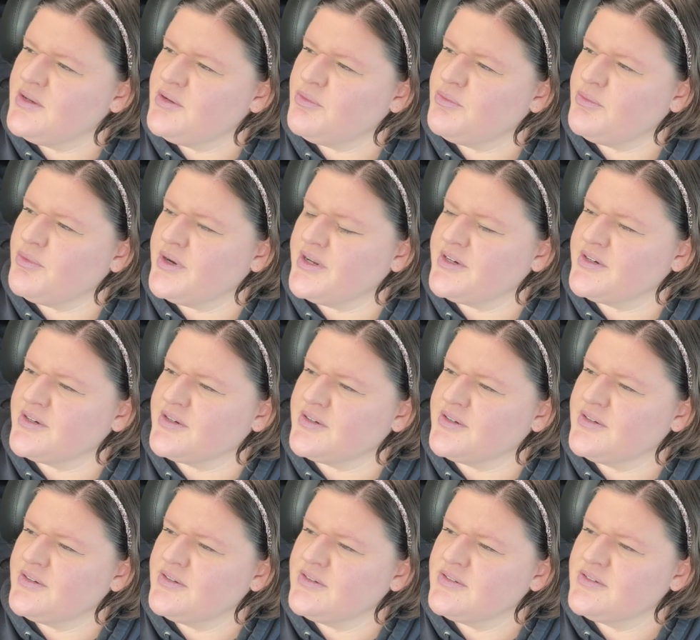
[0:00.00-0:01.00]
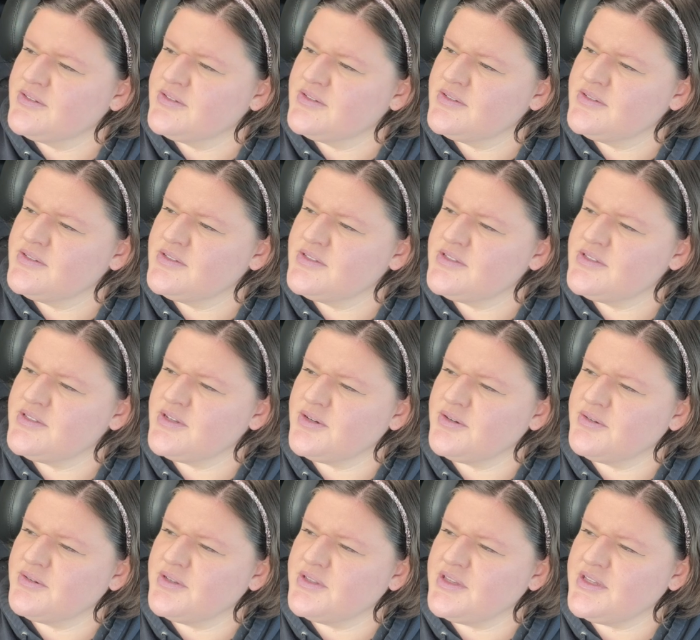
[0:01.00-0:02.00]
one or
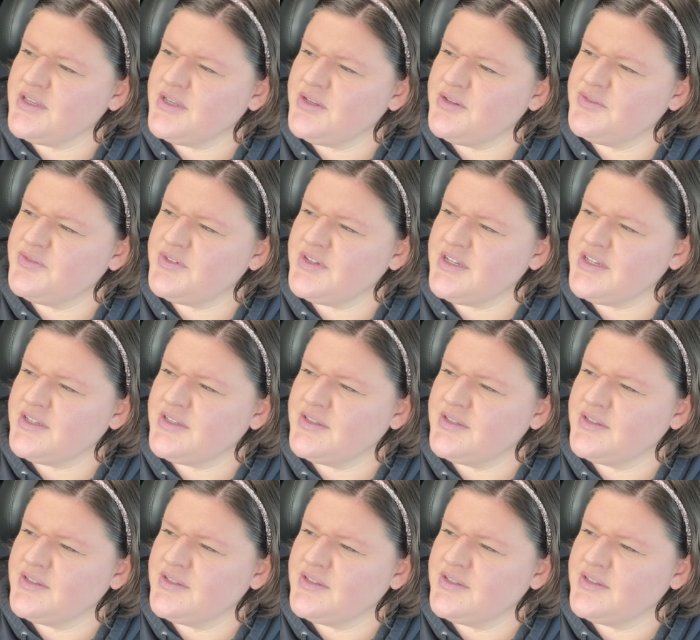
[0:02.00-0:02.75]
so in the evening.